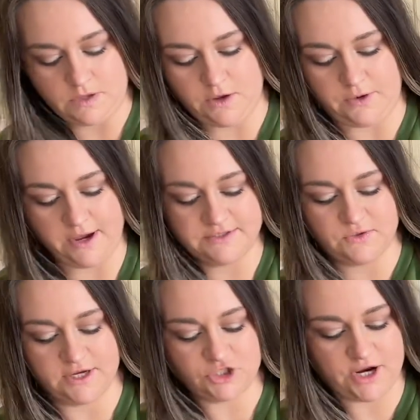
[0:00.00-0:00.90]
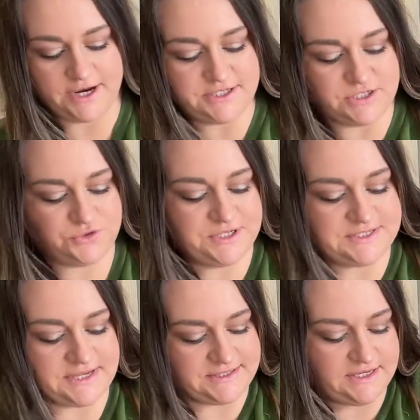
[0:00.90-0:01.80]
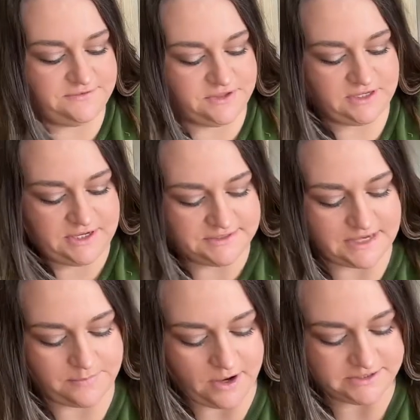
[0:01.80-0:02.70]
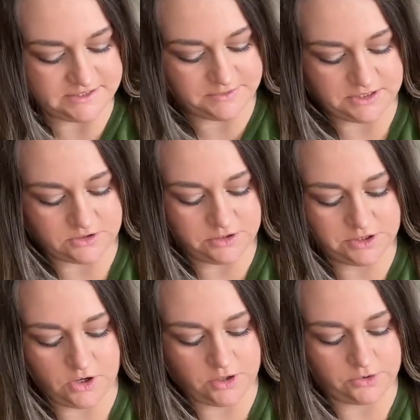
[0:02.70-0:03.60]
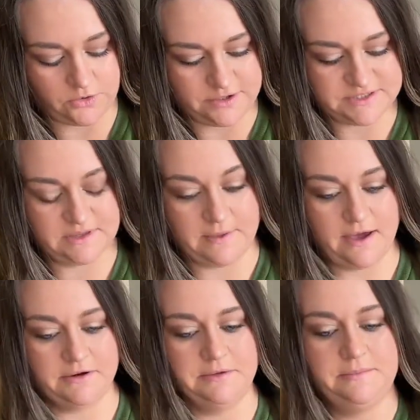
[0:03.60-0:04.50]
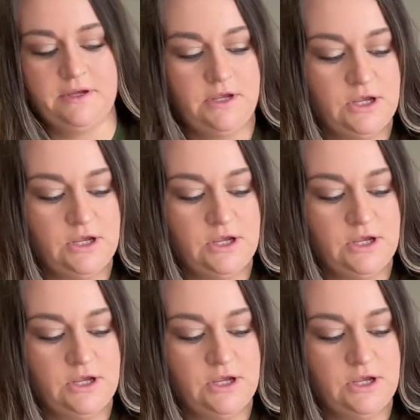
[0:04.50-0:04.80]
Okay, so I tried to do this as evenly as I possibly could all across the bottom.